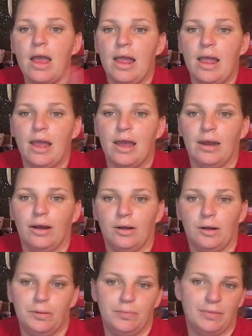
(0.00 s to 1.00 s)
And
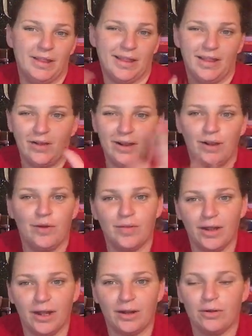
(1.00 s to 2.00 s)
or here and
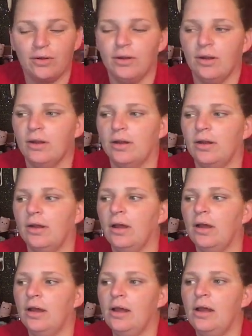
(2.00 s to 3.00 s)
there.
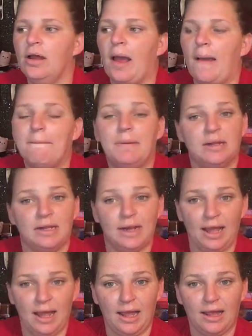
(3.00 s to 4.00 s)
But
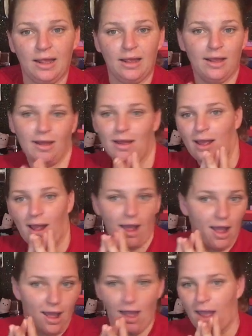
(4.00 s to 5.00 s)
today,
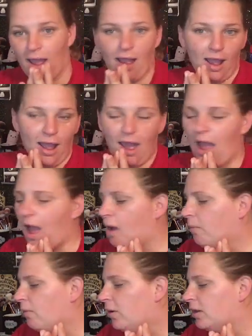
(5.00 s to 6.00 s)
I
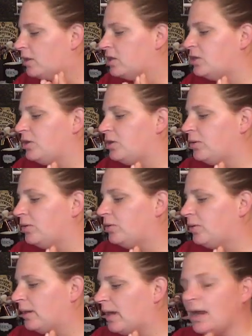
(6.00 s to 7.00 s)
wanted to
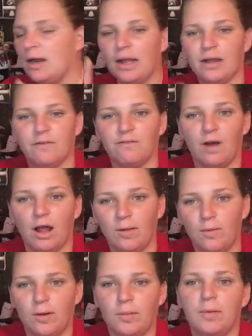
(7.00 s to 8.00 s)
do kind of like a
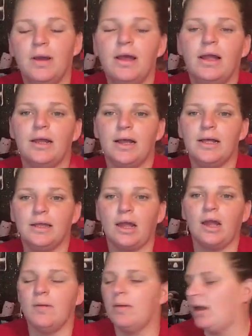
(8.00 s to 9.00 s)
follow-up. Last
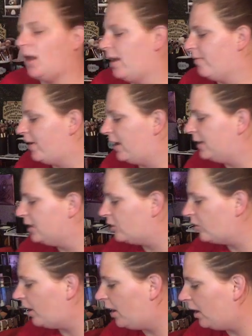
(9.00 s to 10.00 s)
night on my live, I did
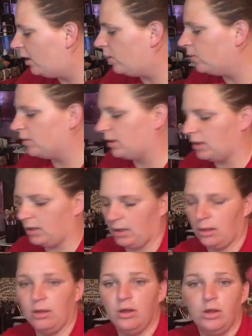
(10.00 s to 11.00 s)
try out
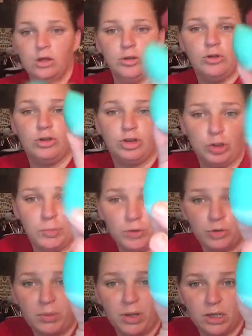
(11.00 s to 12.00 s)
the Super
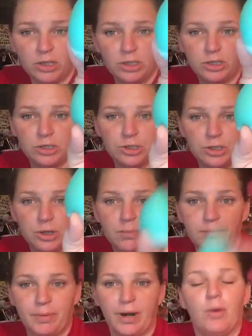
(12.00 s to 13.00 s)
Sponge,
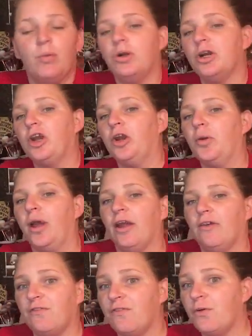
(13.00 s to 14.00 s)
but I wanted to do
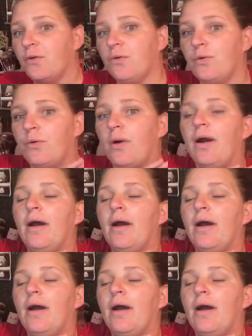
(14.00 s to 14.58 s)
a full